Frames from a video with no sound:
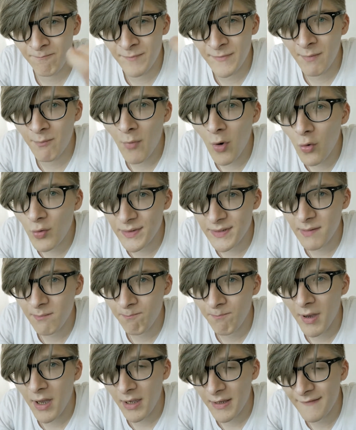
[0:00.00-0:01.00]
most
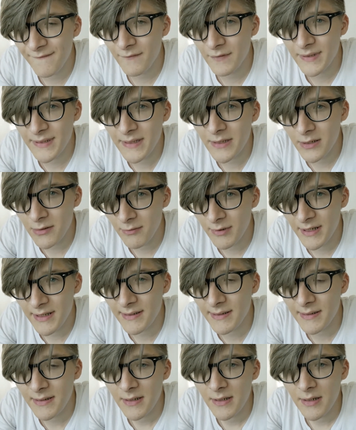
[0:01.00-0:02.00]
impactful
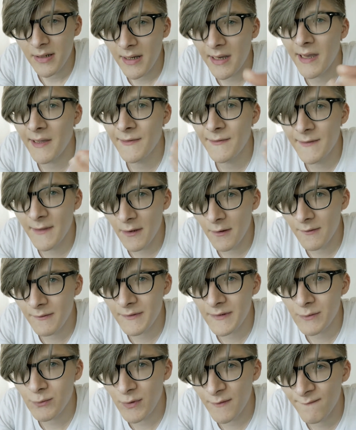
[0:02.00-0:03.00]
stories are
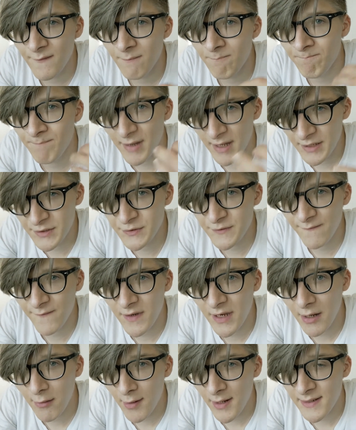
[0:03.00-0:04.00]
those with a bunch of
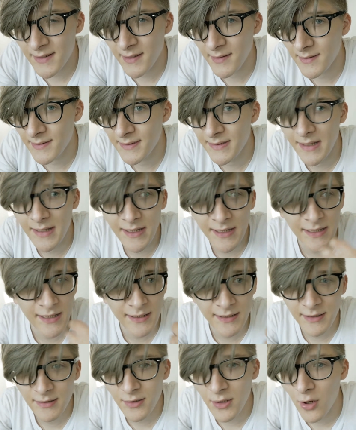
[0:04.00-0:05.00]
characters, like,
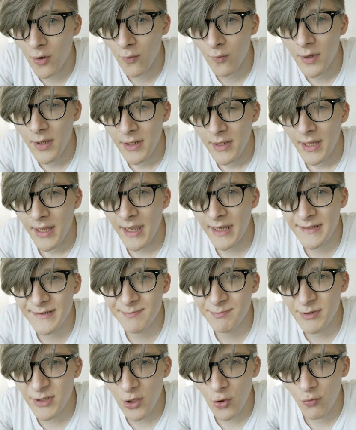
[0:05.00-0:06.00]
I don't know,
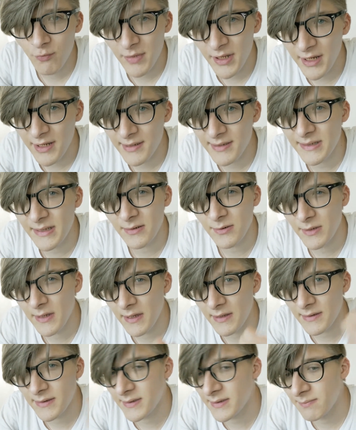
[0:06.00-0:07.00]
HBO
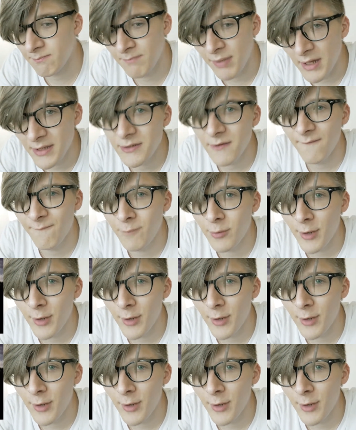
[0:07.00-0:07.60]
miniseries Band of